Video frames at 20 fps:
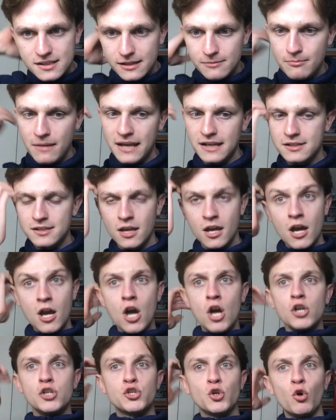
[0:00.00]
He makes
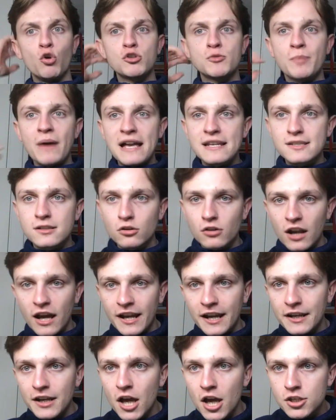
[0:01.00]
George Best look
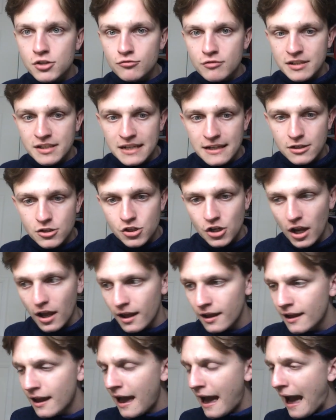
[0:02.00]
like a nursery teacher,